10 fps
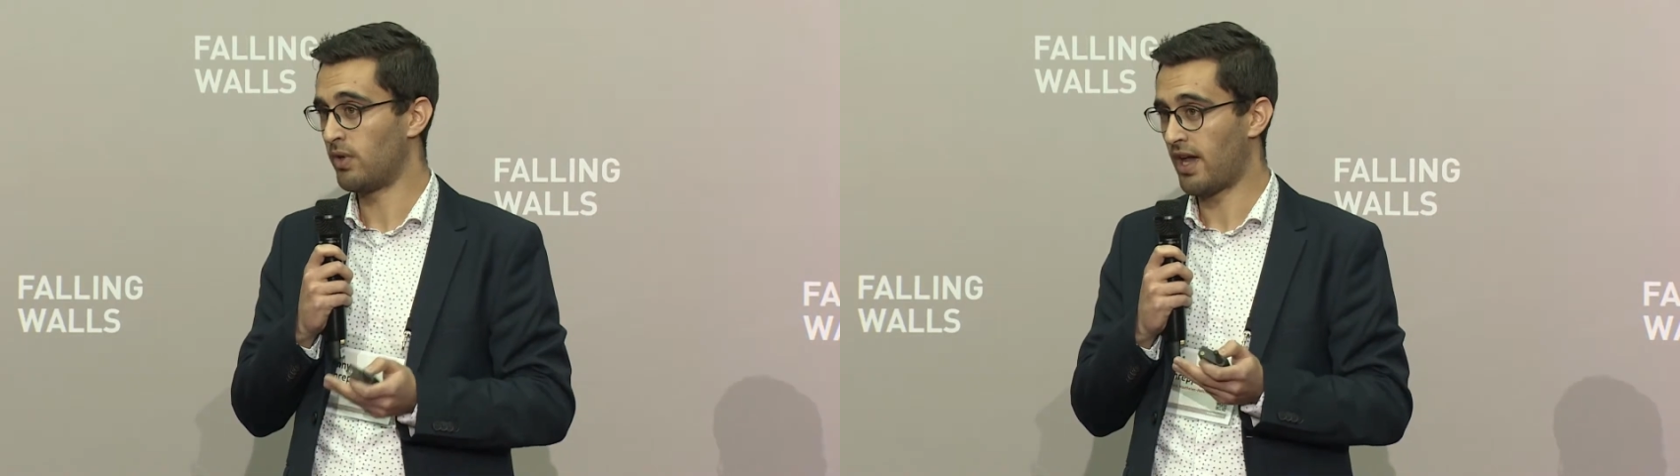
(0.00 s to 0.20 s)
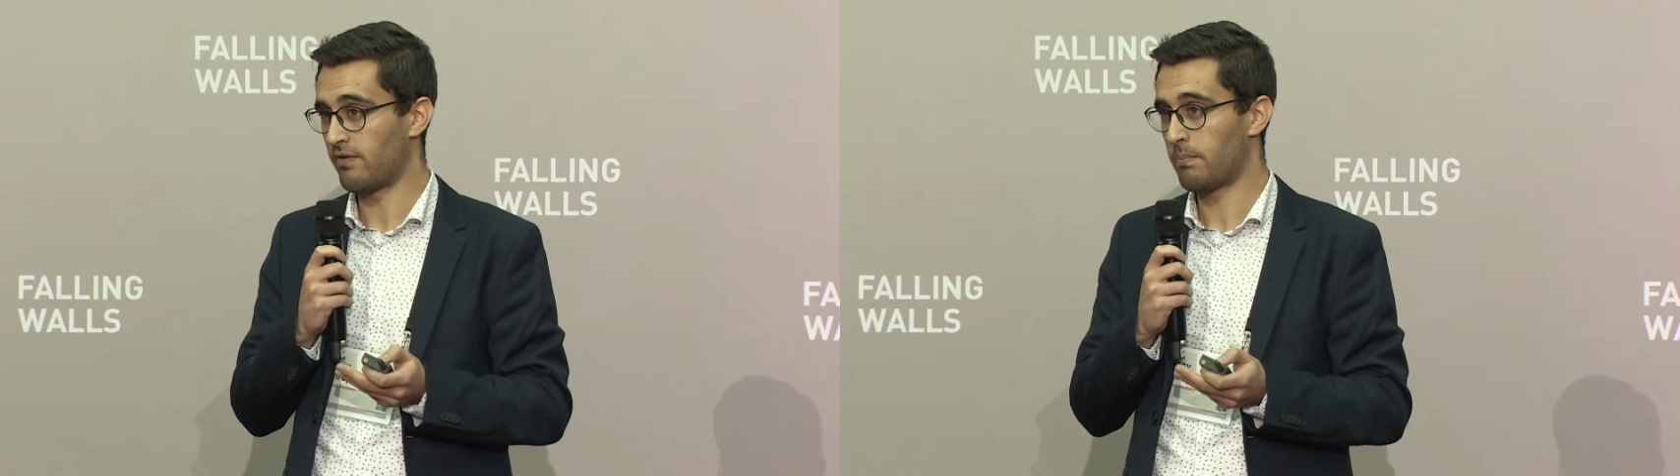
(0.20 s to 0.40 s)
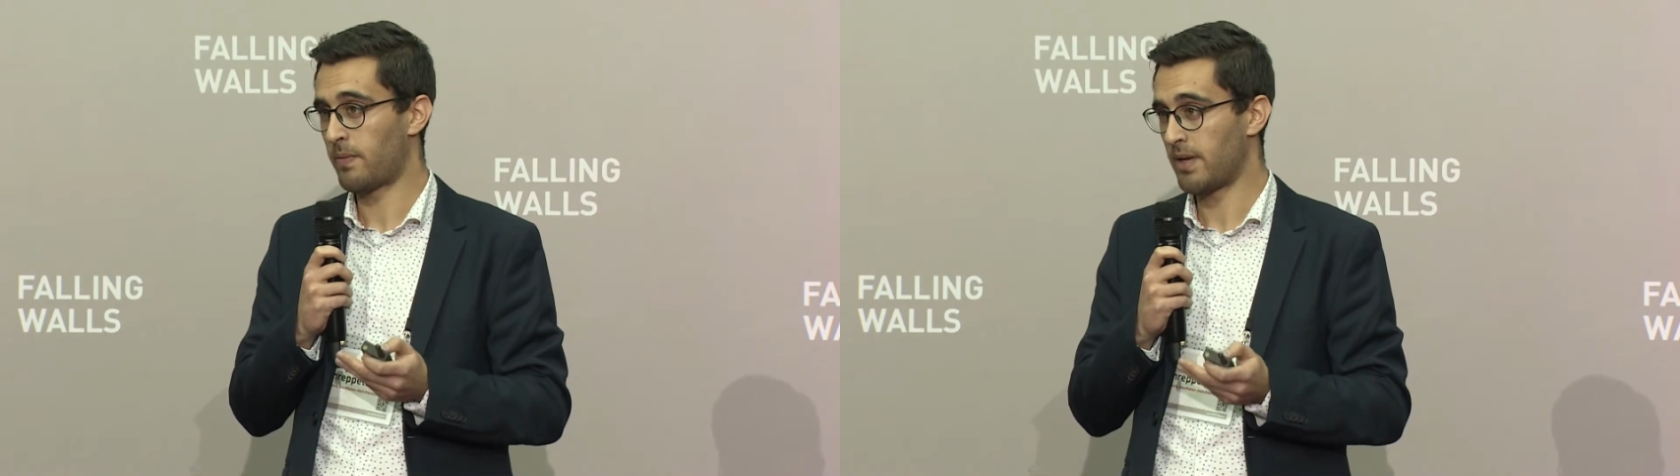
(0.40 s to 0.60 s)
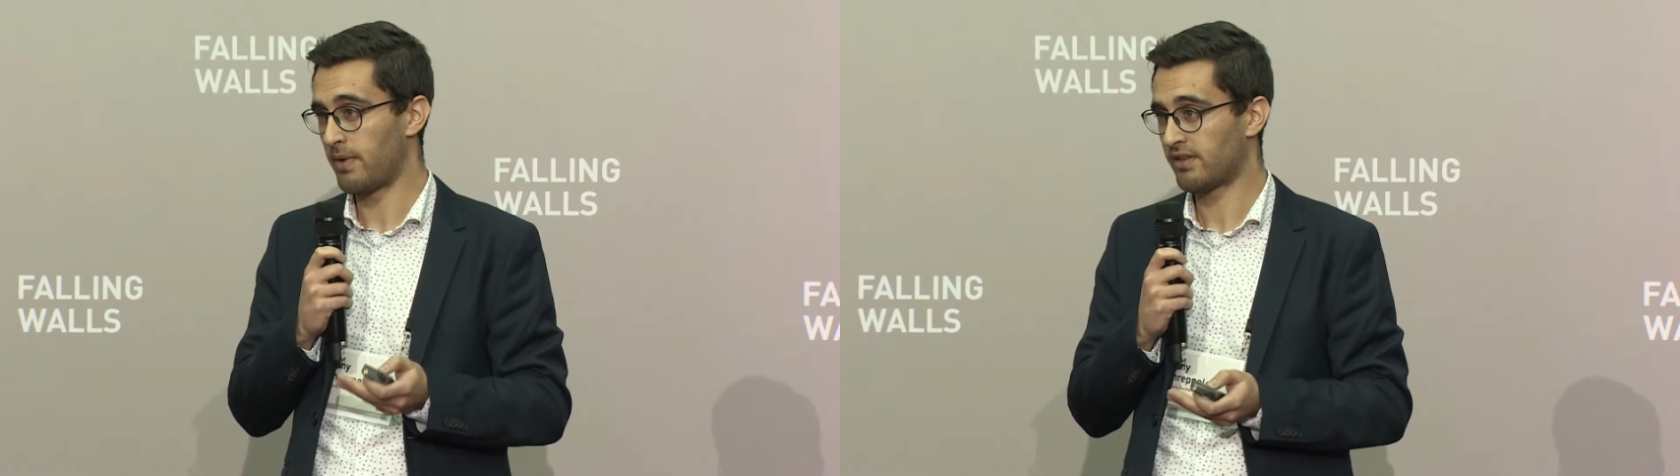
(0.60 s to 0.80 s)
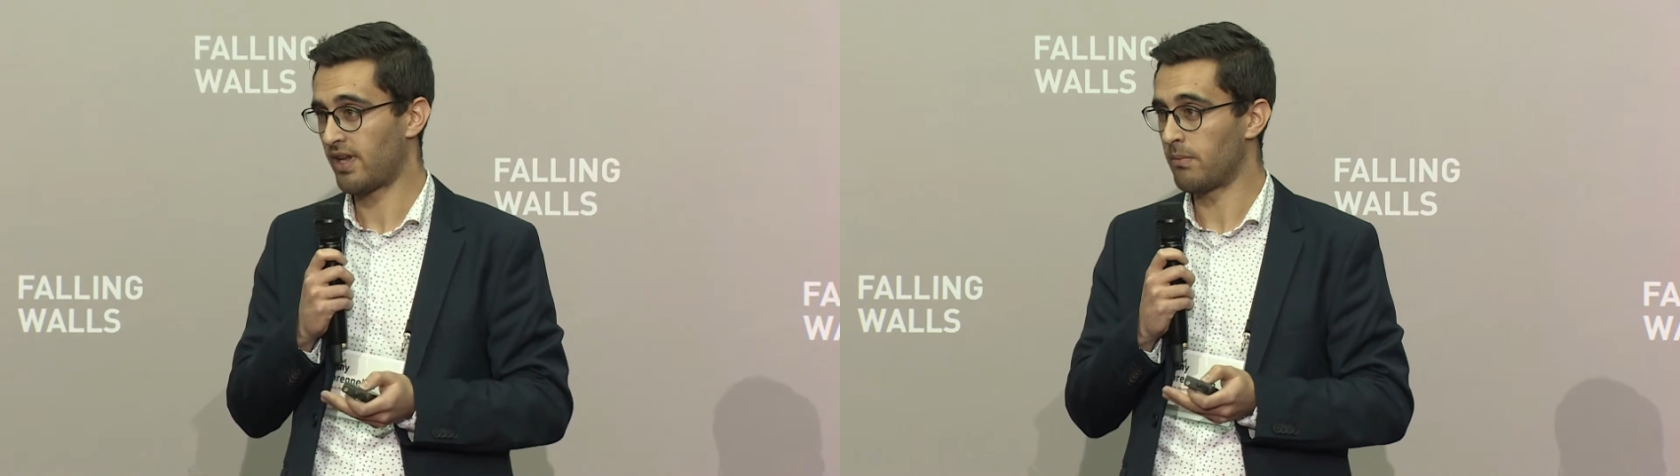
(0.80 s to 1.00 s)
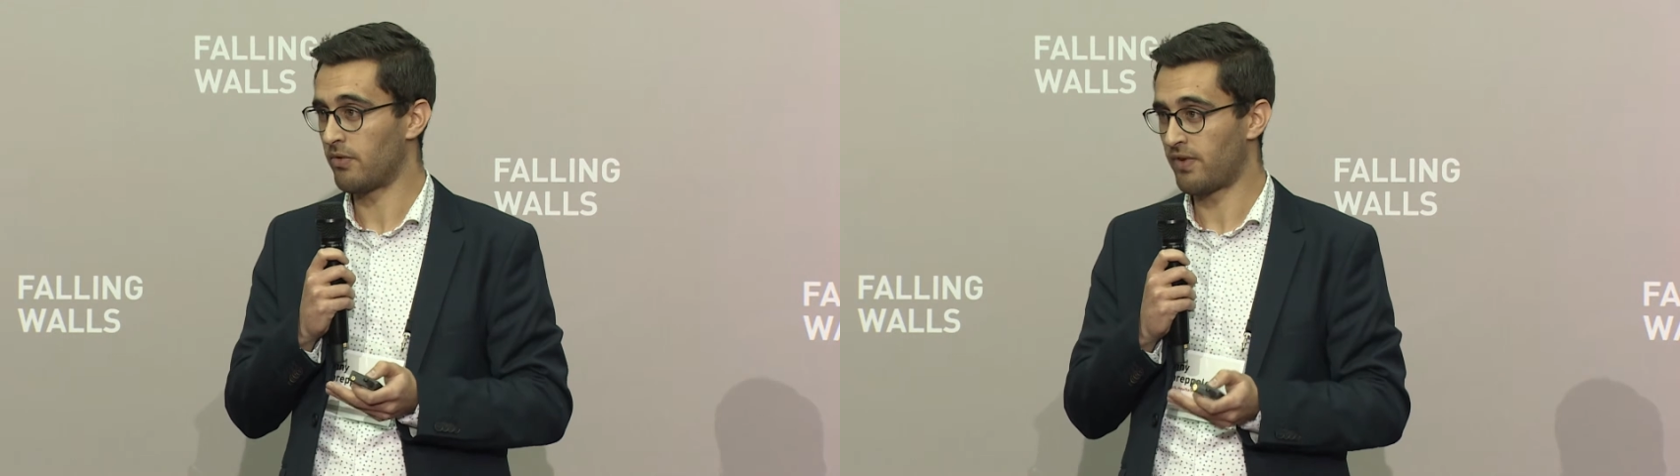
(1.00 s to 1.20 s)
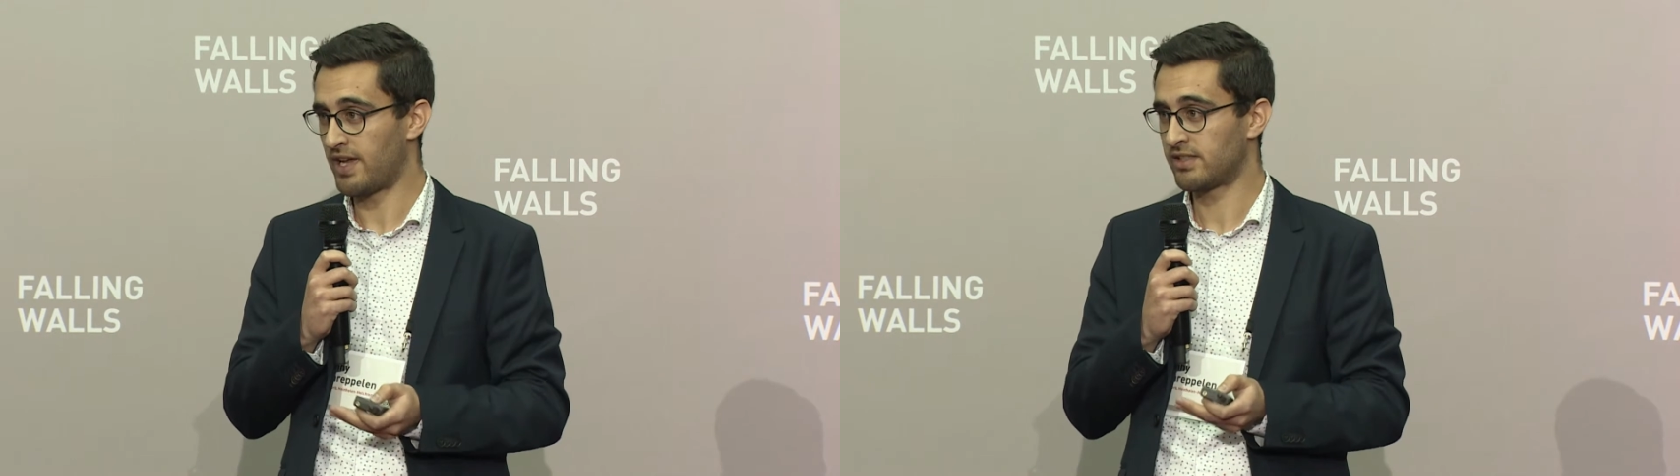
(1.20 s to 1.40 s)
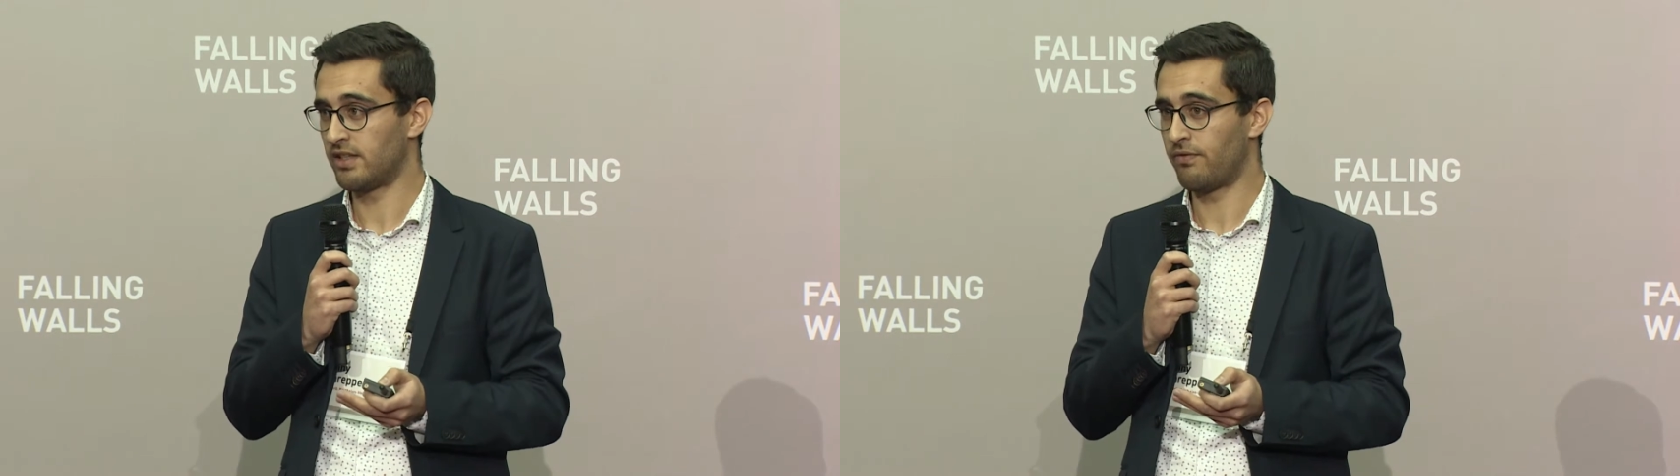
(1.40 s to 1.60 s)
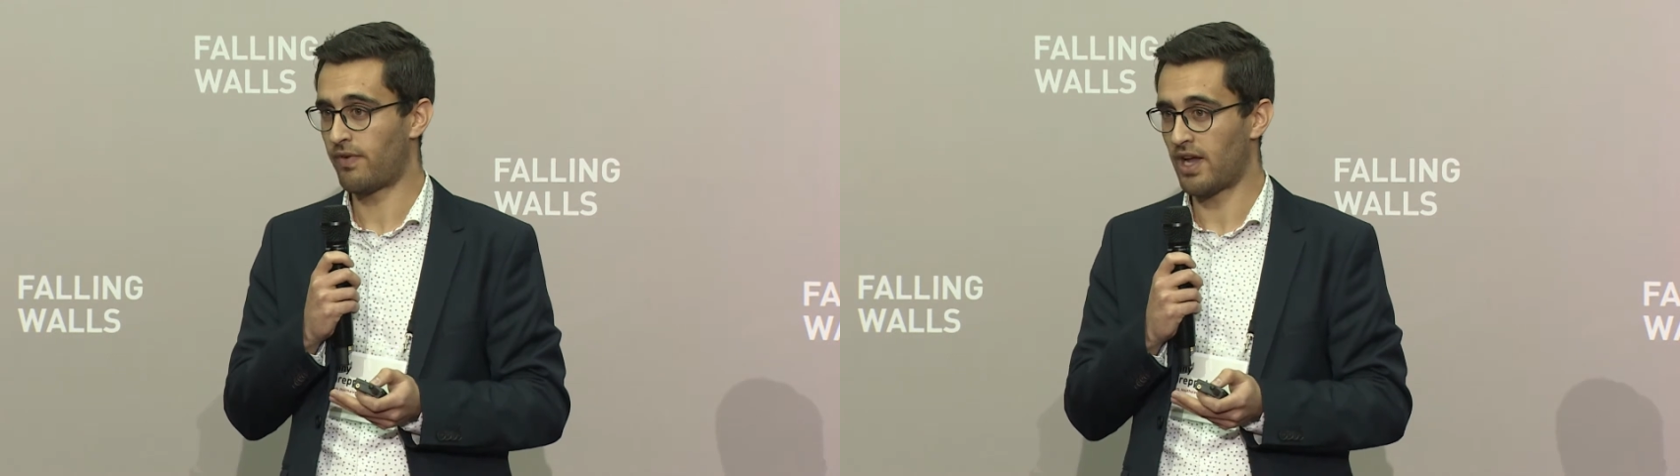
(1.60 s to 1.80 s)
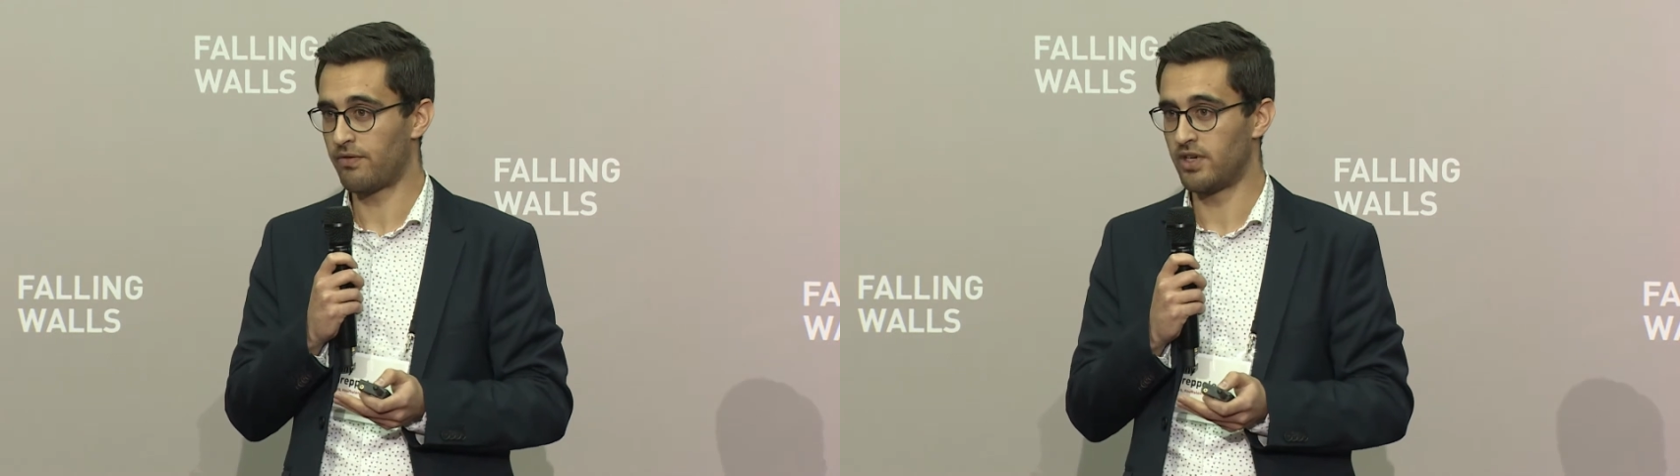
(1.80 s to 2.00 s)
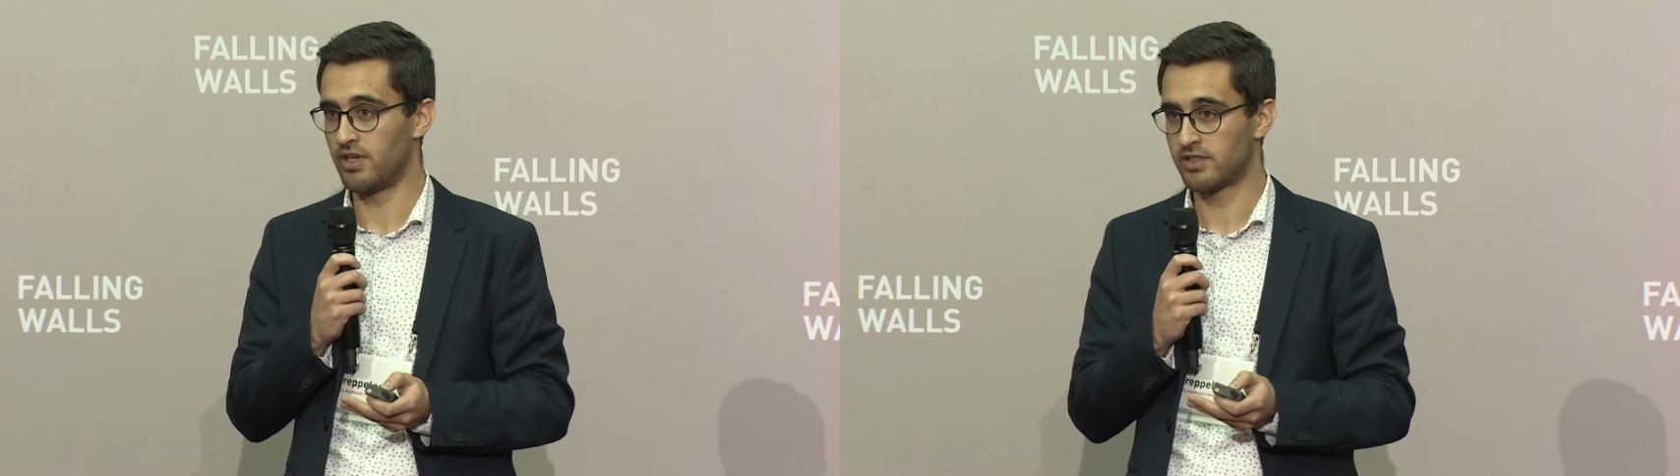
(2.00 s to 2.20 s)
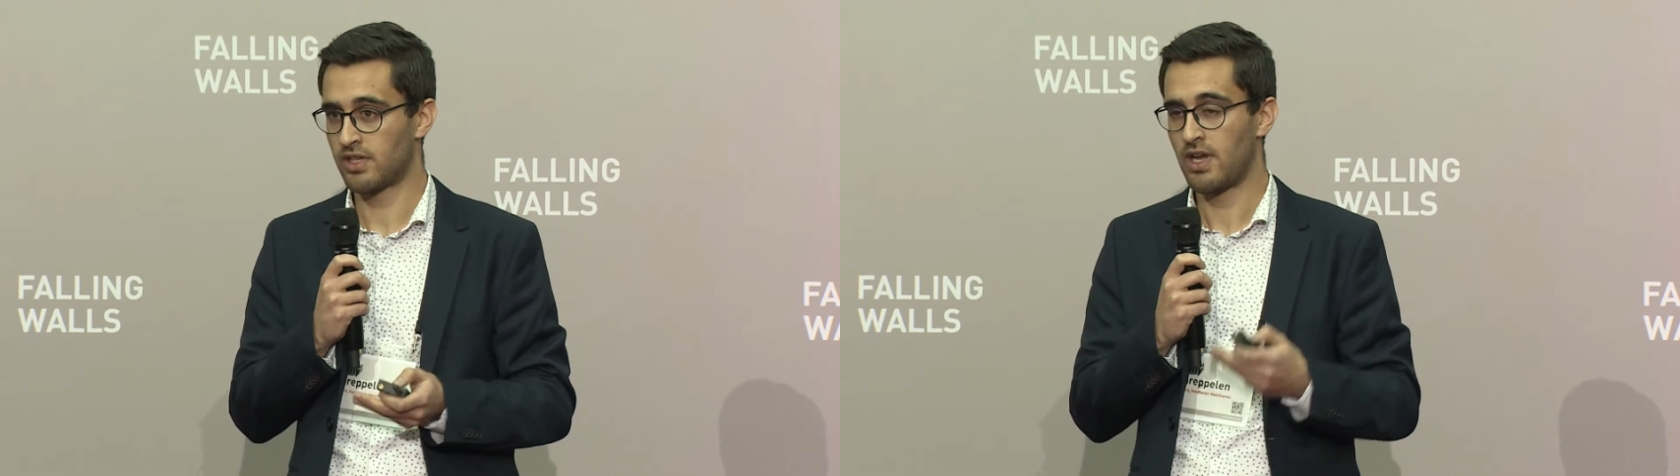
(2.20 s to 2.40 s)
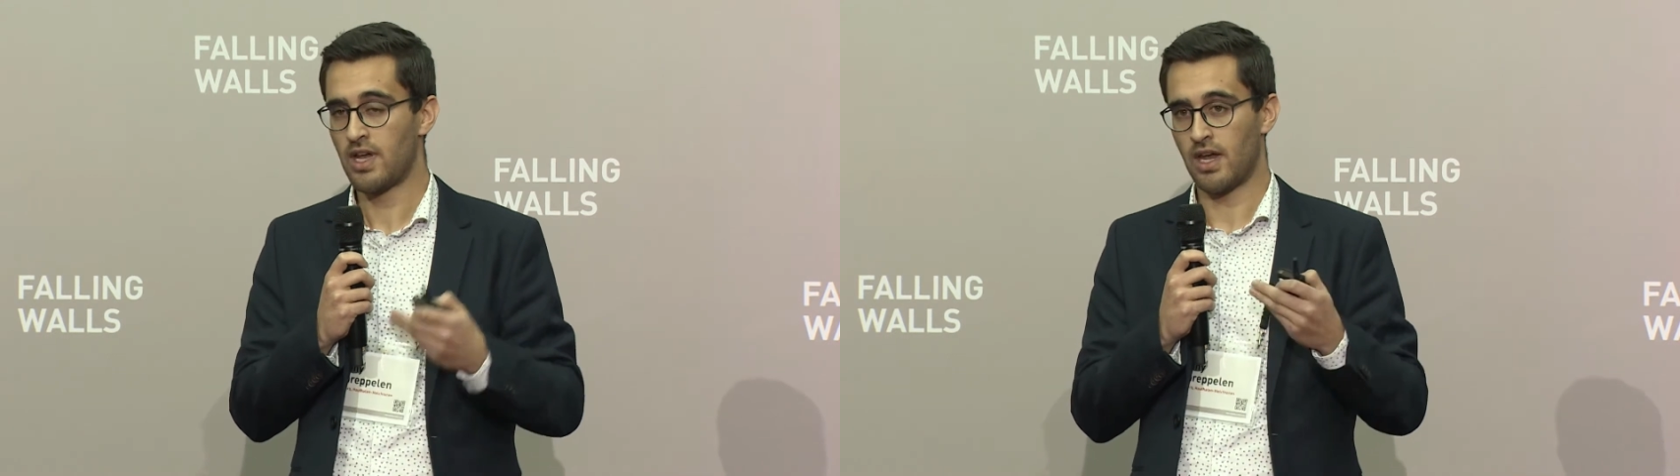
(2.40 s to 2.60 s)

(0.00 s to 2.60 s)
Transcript: will have a payback time of less than 5 years.